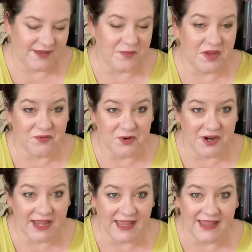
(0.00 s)
but
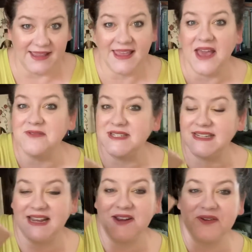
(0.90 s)
for a
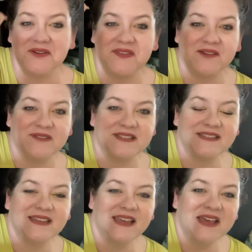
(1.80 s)
counting error that
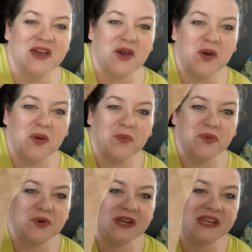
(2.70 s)
was
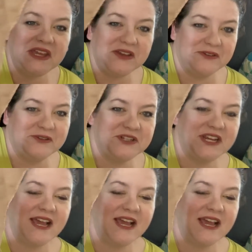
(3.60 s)
pretty huge.